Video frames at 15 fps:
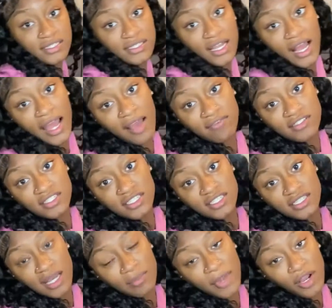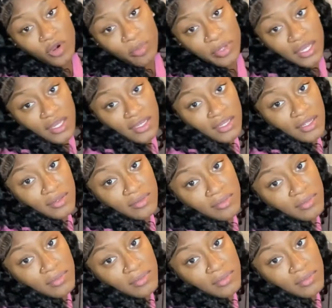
thing I have is this. I'm not gonna pick it up.